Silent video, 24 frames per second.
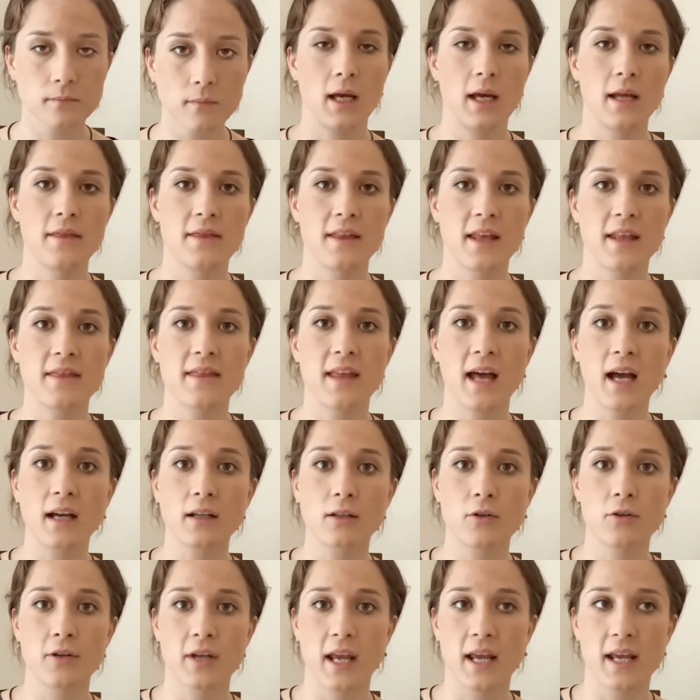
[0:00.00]
And then that
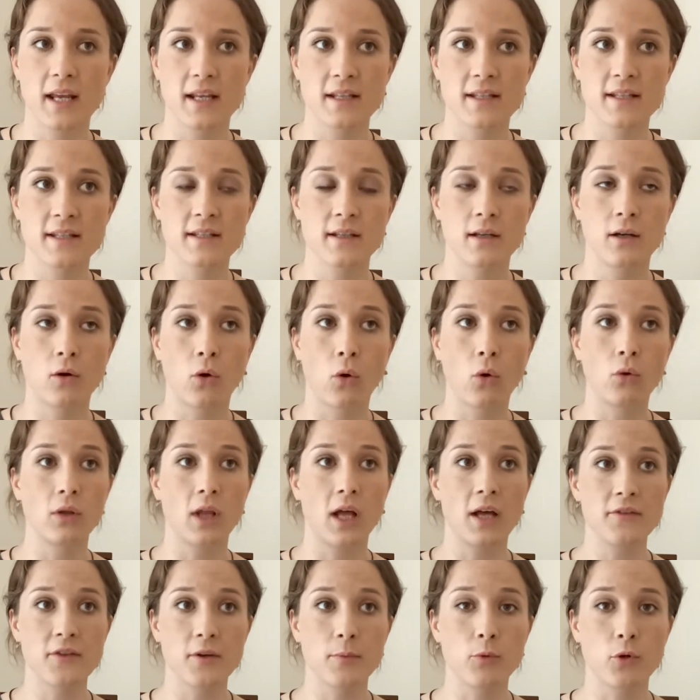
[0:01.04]
creates a whole
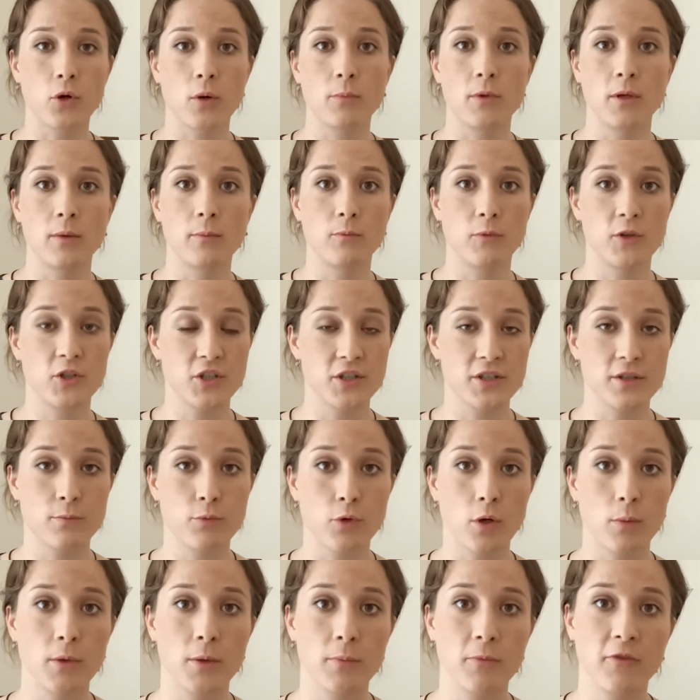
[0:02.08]
other problem, which is a
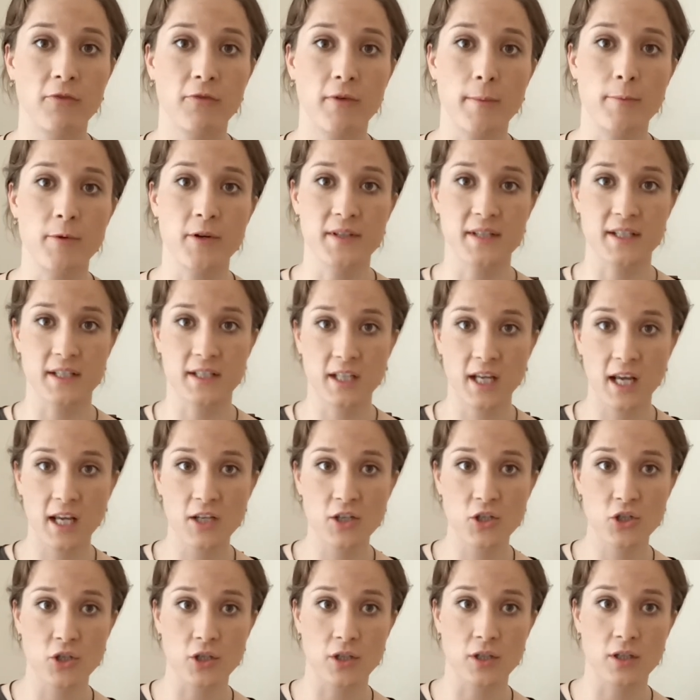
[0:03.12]
problem of
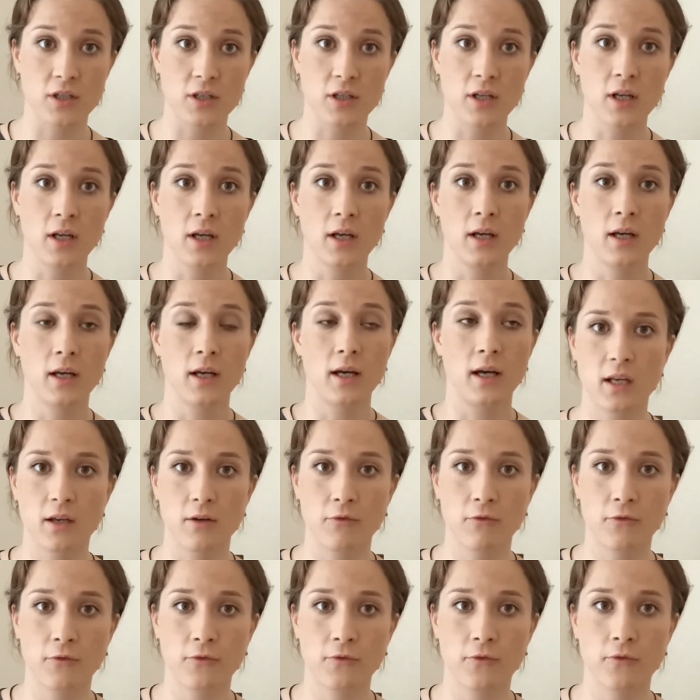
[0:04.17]
representation.
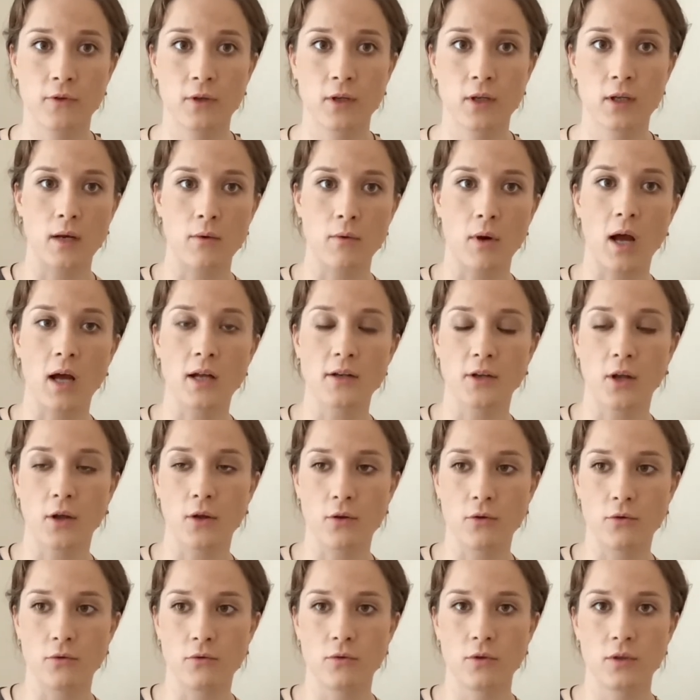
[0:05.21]
If there are
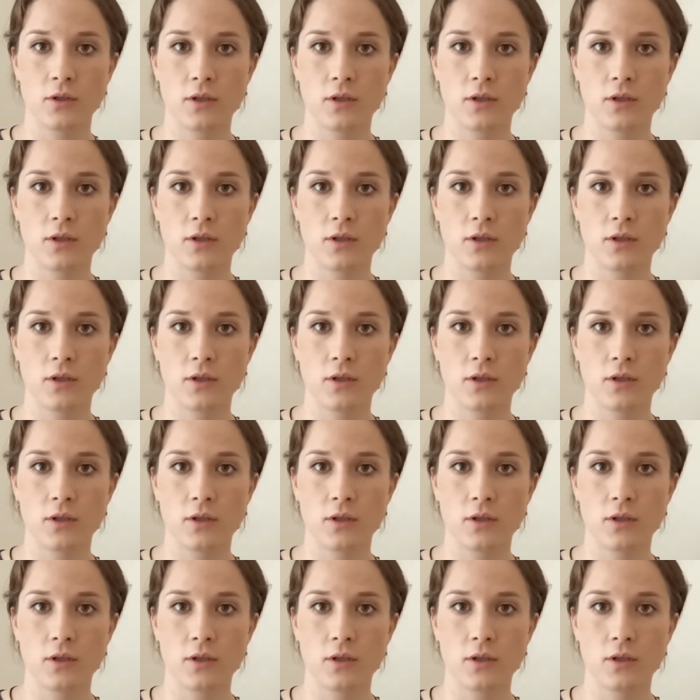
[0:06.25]
no